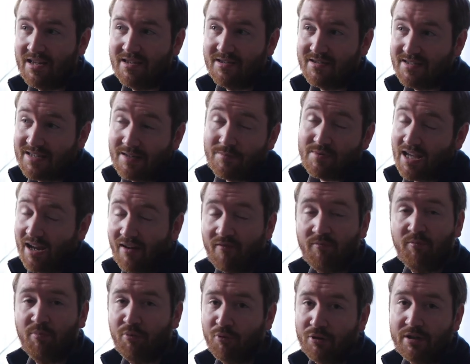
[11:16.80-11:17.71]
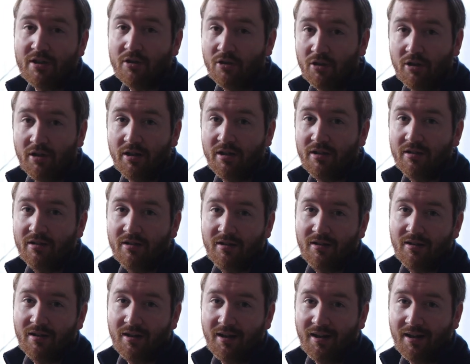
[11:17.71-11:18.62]
seems to have pretty good
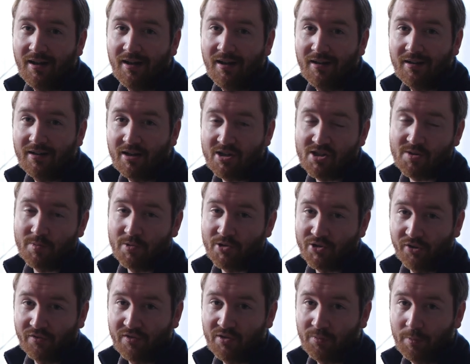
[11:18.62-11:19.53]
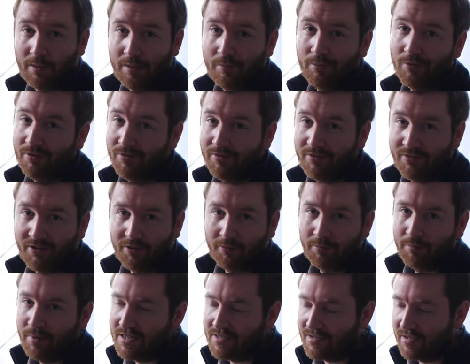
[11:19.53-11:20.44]
customer service people. They're
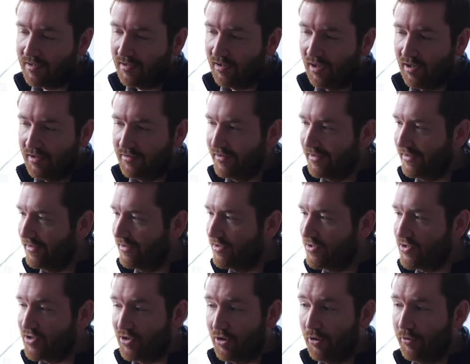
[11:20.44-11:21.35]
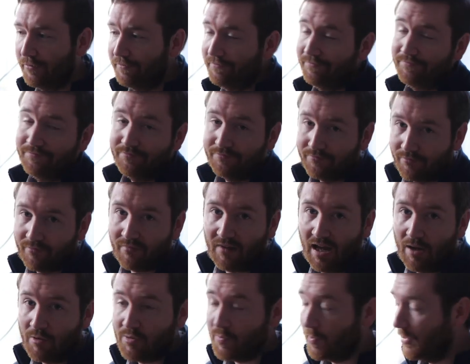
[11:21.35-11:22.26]
based in London, so
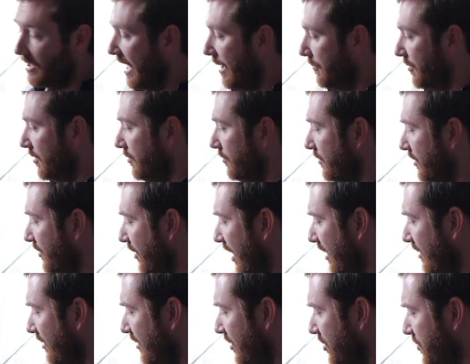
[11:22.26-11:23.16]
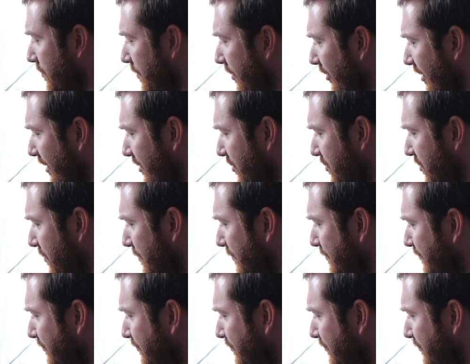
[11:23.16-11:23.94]
I was pretty happy with that experience.